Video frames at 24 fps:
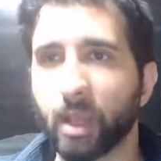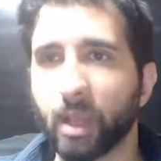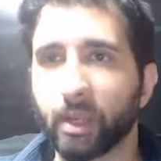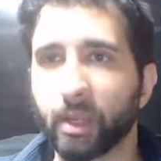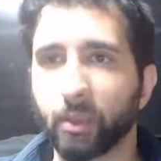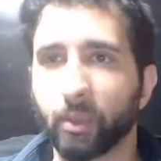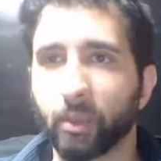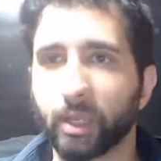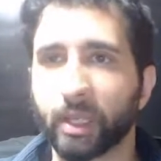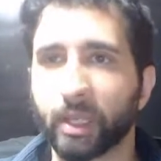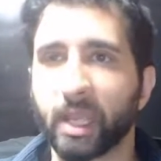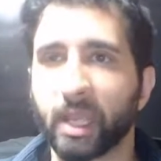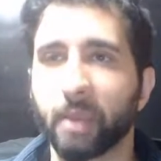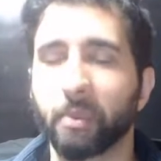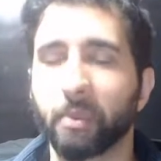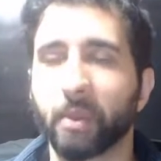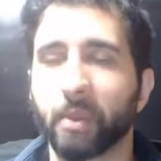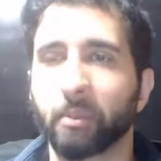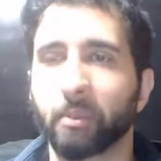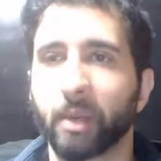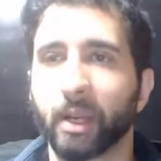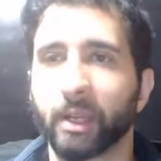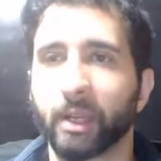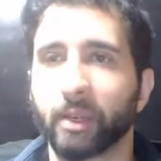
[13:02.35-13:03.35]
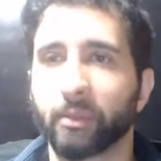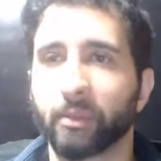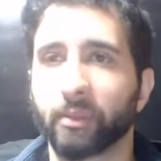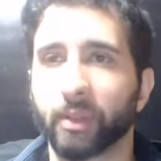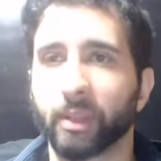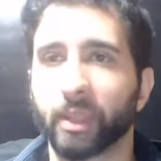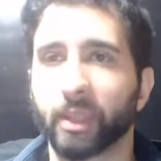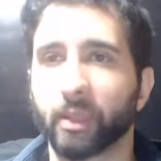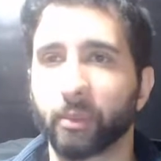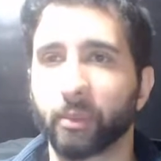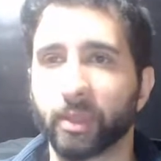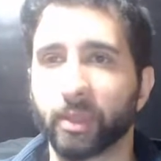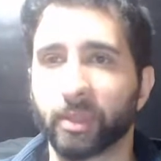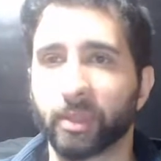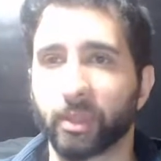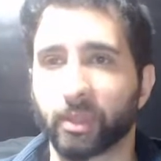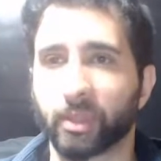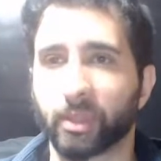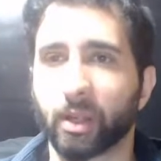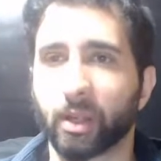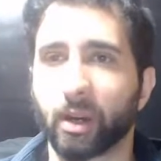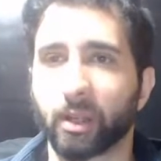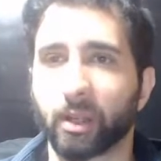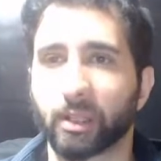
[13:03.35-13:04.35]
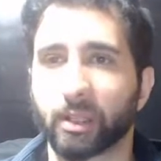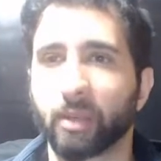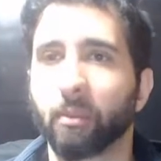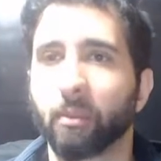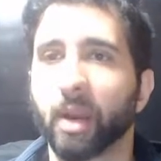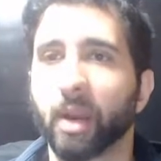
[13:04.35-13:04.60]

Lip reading: And you want to keep in mind everything we just talked